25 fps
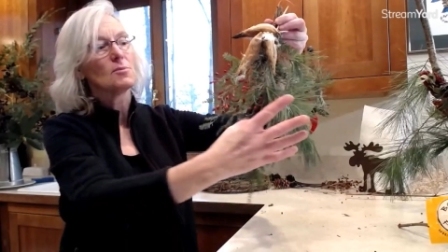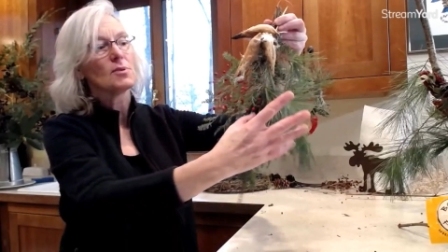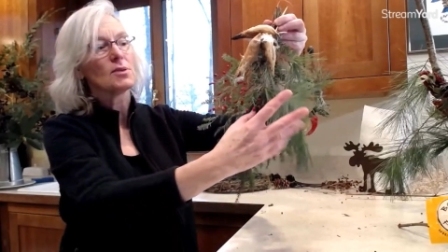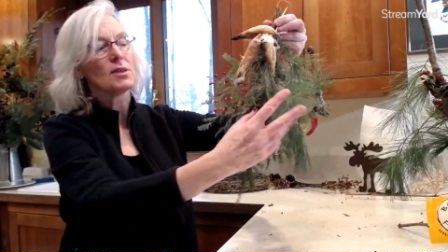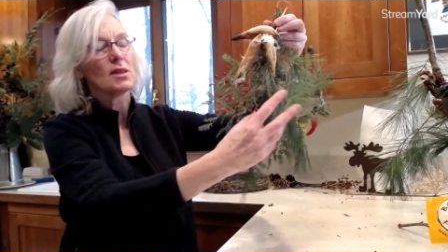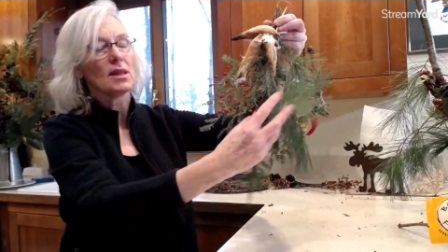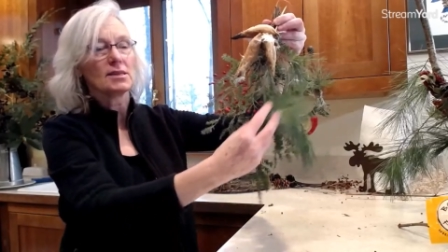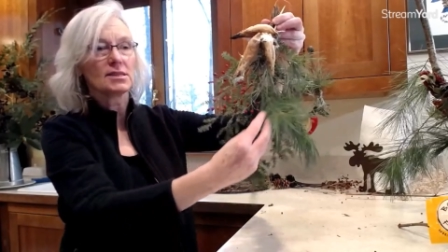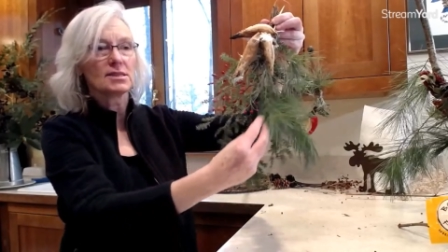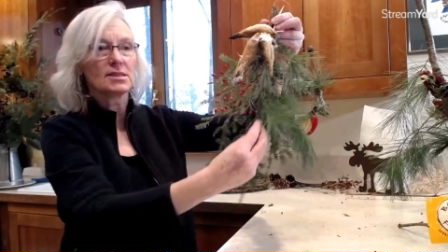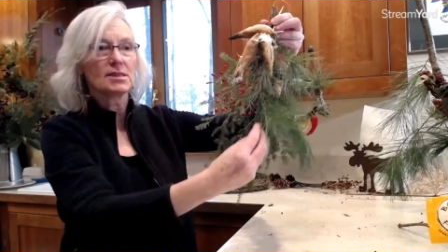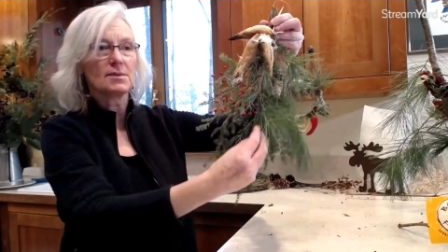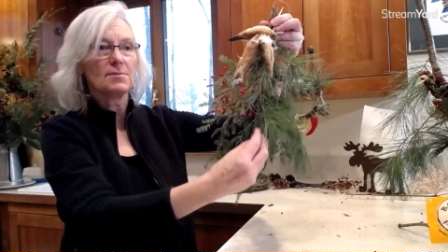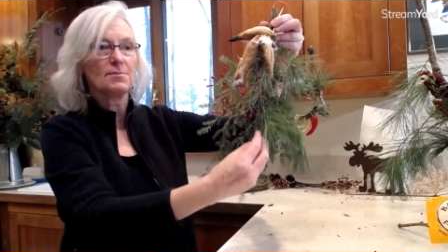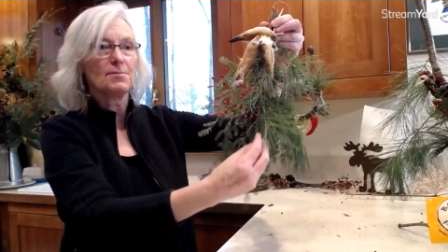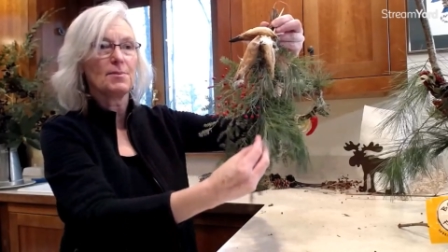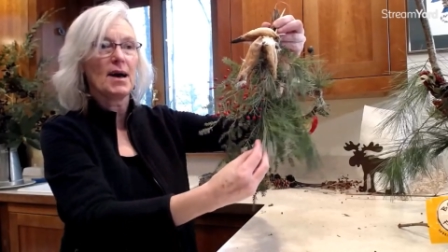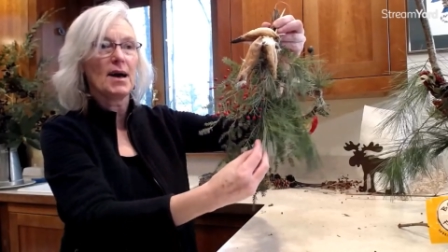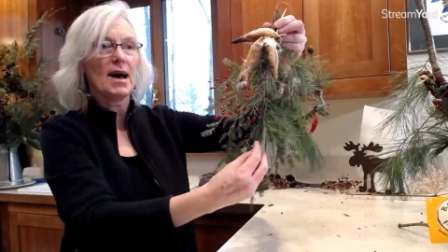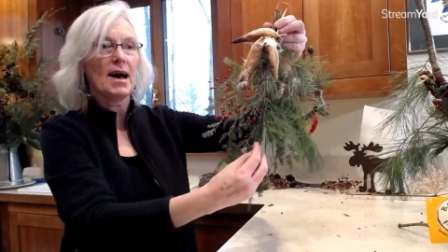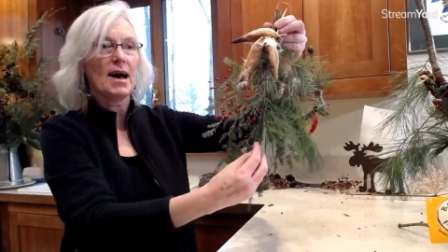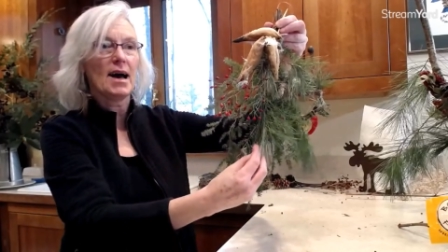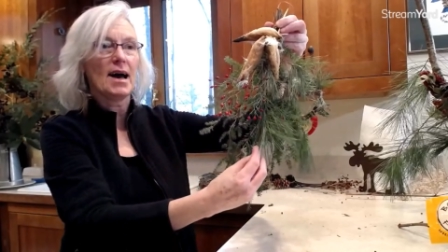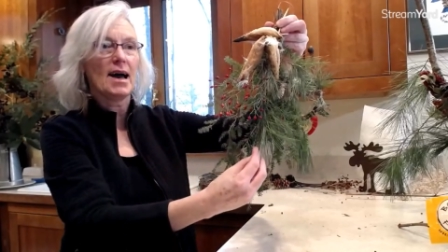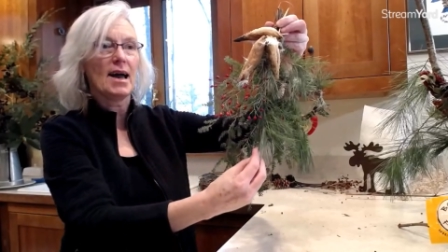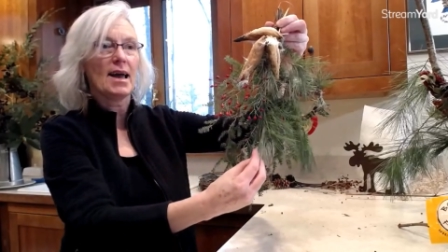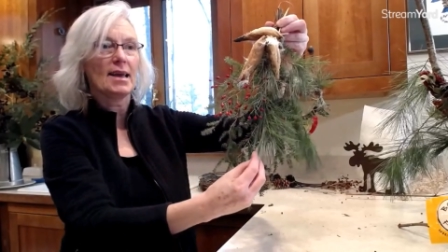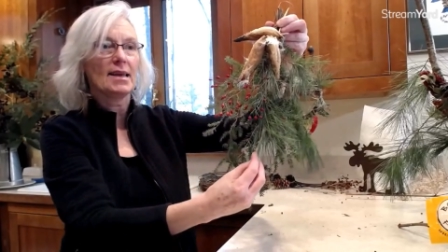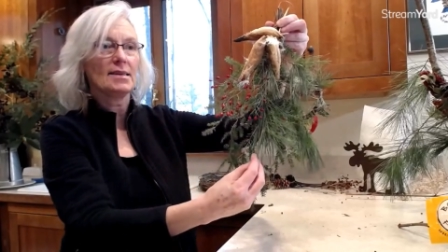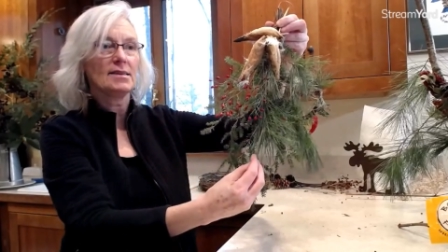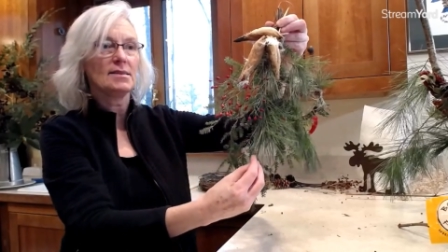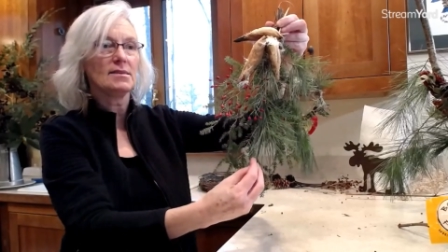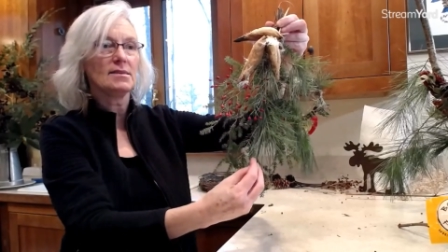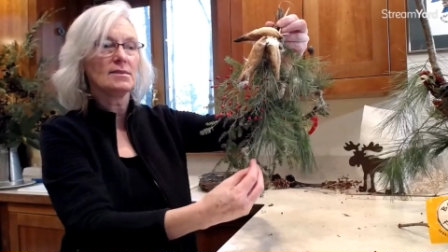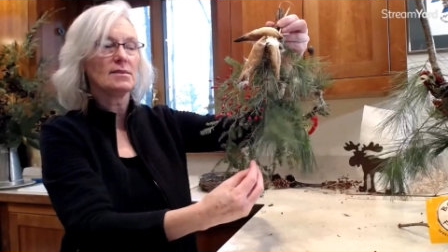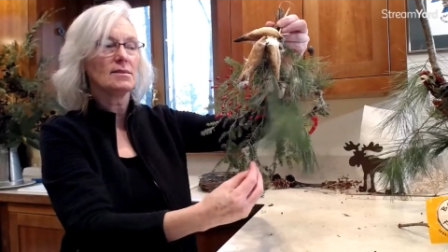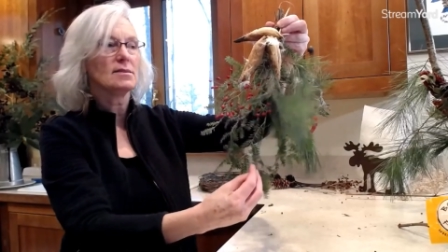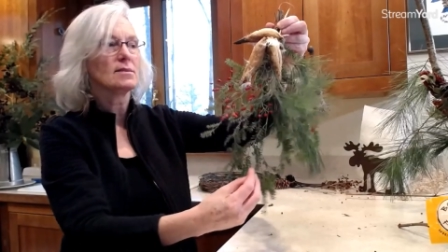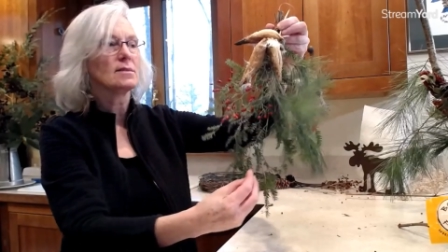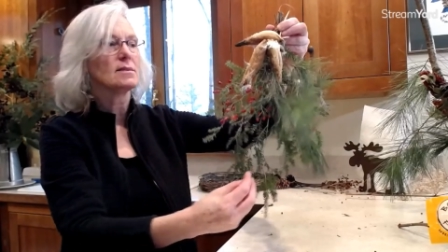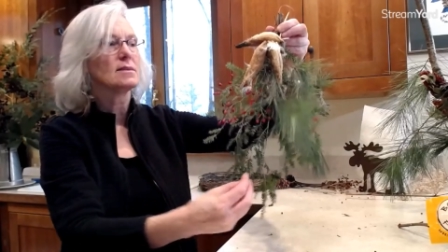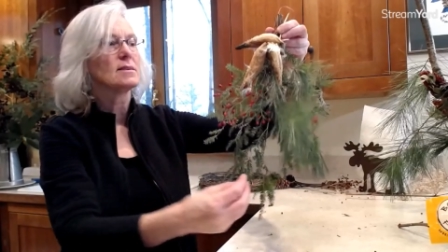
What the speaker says: plus some pine.